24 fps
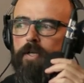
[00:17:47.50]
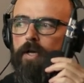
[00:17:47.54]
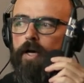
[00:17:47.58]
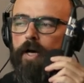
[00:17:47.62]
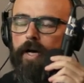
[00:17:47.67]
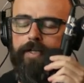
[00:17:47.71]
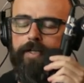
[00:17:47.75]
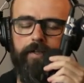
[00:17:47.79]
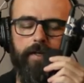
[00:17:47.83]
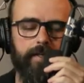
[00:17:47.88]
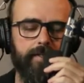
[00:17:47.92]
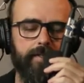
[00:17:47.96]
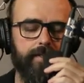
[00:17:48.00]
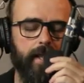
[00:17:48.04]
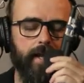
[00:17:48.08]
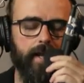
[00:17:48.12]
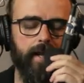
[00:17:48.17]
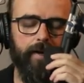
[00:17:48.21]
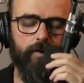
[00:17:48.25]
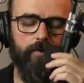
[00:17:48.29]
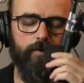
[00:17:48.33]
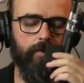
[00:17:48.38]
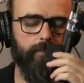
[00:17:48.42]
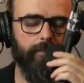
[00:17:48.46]
It's like,
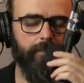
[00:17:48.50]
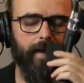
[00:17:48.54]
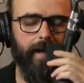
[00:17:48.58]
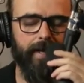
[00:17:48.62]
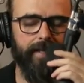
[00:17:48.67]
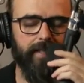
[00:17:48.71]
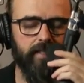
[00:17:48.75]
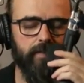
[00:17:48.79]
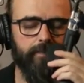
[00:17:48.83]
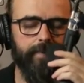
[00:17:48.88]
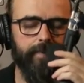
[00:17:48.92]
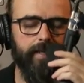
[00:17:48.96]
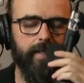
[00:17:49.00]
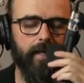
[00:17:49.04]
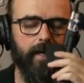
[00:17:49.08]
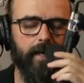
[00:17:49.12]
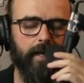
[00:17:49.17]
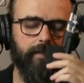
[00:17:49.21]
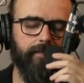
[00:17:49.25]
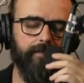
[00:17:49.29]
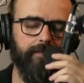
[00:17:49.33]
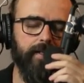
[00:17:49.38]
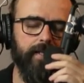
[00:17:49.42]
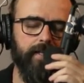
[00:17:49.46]
it reminds me
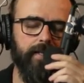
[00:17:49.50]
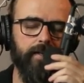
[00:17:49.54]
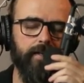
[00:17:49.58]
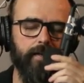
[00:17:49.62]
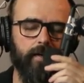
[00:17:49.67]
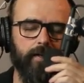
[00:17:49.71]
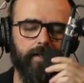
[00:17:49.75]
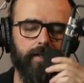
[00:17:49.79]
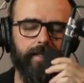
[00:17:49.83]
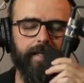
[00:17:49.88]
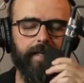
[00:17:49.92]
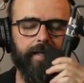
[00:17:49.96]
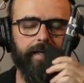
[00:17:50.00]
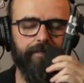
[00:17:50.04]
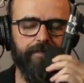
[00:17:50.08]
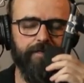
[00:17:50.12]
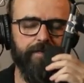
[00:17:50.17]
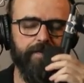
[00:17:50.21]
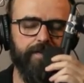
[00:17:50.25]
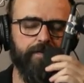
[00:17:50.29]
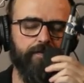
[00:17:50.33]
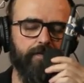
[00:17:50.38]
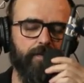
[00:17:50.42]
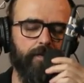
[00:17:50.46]
of the
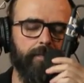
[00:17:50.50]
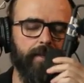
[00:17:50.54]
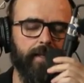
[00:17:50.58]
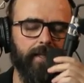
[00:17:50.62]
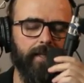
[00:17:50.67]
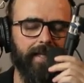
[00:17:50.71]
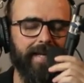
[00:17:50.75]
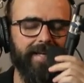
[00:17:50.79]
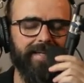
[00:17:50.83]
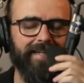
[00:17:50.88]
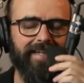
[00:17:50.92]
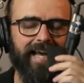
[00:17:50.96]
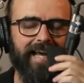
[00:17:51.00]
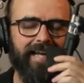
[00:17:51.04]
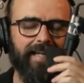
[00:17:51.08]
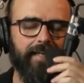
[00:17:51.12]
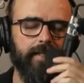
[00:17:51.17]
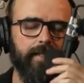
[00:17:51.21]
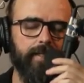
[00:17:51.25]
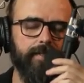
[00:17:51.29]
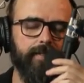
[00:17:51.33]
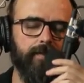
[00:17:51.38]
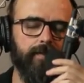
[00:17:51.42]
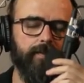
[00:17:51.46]
GIFs from the late
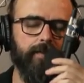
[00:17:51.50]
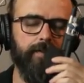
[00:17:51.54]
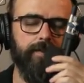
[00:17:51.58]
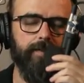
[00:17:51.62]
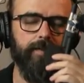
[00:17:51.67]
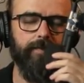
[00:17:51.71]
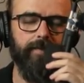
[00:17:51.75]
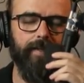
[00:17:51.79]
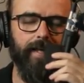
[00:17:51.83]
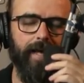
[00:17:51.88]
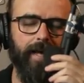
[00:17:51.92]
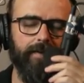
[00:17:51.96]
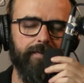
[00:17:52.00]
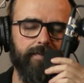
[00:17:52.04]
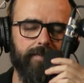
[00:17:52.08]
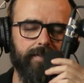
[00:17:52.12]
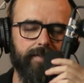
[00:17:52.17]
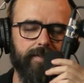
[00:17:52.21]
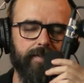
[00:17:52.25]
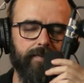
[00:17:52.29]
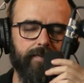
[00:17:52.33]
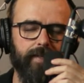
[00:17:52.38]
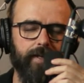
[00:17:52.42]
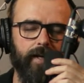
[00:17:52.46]
90s and early
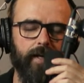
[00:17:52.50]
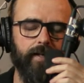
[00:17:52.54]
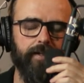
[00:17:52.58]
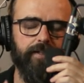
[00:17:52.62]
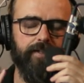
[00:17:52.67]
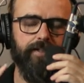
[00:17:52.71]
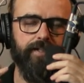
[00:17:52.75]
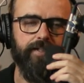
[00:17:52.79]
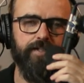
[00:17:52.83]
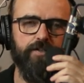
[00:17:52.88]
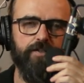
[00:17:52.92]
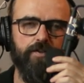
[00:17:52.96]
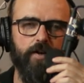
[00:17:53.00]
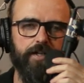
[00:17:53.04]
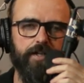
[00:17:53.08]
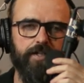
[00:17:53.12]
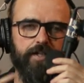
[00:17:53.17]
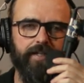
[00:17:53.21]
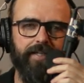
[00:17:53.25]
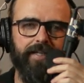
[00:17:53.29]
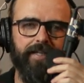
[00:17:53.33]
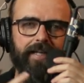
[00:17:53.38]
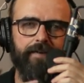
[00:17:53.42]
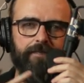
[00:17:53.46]
2000s of the under
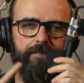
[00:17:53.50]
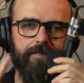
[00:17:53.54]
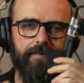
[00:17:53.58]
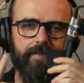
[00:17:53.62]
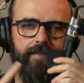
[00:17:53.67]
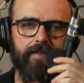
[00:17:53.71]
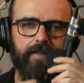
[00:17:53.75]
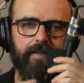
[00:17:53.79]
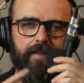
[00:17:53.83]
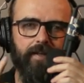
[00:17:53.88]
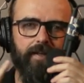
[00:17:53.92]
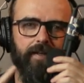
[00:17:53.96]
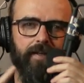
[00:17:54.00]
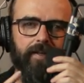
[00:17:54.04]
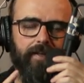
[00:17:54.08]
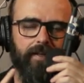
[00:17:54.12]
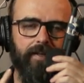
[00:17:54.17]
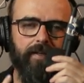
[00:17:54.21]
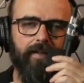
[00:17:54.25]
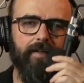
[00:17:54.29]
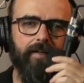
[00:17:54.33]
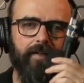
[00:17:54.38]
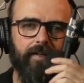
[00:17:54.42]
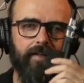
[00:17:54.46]
construction GIFs.
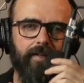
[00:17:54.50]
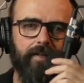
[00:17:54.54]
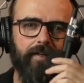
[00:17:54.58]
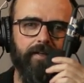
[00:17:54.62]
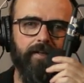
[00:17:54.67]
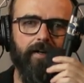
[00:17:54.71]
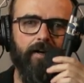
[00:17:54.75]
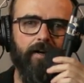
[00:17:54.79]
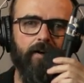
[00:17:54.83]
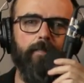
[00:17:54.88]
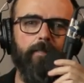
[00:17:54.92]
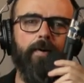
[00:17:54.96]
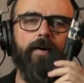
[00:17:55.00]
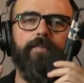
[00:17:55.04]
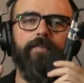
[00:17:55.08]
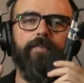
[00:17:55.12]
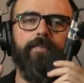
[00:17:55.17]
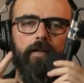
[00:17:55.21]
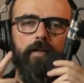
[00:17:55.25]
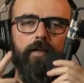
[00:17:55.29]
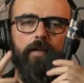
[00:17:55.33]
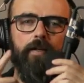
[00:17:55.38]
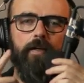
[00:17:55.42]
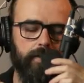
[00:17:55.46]
All my
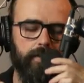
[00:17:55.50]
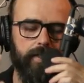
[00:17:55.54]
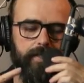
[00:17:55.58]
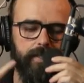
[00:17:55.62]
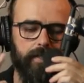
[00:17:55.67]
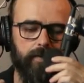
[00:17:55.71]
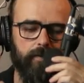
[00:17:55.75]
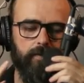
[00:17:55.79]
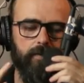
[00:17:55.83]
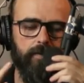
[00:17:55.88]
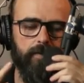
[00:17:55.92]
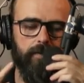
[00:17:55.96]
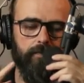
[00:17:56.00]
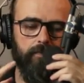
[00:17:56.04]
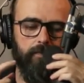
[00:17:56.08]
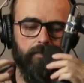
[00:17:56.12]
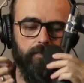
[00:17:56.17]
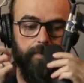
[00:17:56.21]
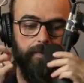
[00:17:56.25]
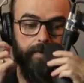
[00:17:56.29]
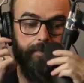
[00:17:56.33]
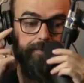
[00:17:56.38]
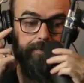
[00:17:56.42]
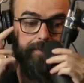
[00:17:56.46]
fellow oldies here will
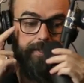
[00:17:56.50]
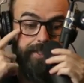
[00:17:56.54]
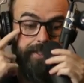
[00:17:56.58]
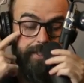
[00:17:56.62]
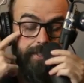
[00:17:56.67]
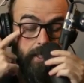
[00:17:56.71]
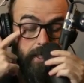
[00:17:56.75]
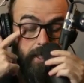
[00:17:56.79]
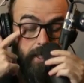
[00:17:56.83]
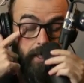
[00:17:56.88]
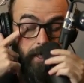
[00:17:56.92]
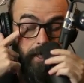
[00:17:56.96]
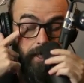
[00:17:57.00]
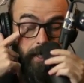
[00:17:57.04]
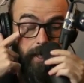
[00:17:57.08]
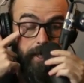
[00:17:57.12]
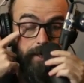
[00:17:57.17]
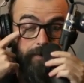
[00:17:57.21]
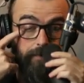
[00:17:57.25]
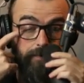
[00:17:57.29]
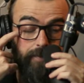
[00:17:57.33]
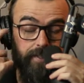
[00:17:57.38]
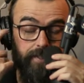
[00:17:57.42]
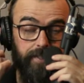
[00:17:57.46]
remember this.
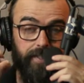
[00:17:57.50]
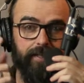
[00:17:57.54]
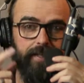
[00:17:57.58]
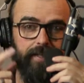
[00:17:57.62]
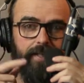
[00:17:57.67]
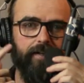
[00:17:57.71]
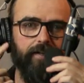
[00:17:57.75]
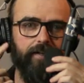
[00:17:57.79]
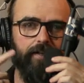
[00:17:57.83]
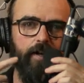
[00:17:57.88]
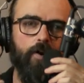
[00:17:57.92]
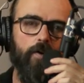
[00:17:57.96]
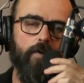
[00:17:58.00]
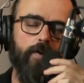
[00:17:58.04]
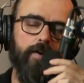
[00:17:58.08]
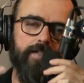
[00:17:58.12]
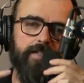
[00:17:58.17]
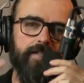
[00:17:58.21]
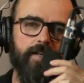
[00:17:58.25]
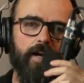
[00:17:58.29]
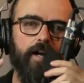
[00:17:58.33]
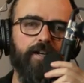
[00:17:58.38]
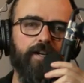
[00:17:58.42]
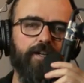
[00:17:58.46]
And it would just sit there and go,
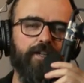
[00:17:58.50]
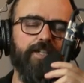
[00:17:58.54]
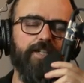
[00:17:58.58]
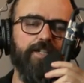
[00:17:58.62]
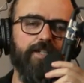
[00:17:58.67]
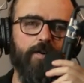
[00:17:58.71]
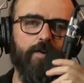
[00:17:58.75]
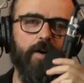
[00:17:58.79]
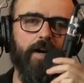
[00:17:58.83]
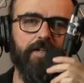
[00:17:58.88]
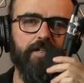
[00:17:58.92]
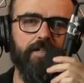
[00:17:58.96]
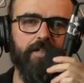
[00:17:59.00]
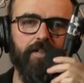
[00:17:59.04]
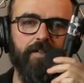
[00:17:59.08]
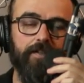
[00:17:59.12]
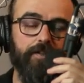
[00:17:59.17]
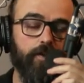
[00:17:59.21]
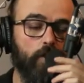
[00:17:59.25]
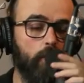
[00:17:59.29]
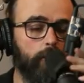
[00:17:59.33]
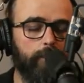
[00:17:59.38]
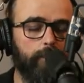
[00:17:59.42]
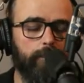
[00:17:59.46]
it's under construction.
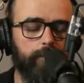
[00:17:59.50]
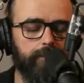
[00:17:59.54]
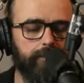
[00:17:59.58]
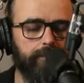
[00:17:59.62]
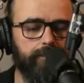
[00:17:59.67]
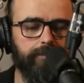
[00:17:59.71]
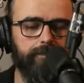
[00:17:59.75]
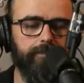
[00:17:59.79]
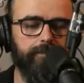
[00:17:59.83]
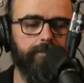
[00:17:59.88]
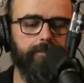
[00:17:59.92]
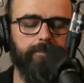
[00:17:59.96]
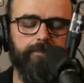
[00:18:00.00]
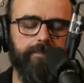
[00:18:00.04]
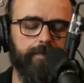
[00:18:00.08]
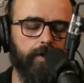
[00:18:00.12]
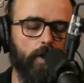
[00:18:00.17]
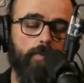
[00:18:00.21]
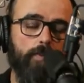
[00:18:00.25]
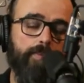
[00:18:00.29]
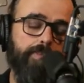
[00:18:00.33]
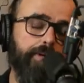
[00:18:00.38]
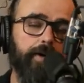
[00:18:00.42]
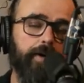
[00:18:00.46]

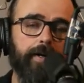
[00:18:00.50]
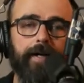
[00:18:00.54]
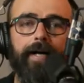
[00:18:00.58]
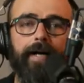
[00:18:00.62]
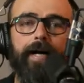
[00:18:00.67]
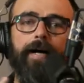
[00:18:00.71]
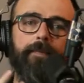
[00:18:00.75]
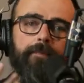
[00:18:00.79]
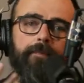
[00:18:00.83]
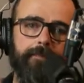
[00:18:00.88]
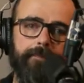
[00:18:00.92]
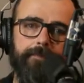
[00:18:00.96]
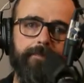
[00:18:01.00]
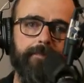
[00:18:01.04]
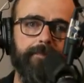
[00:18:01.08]
Don't put it up.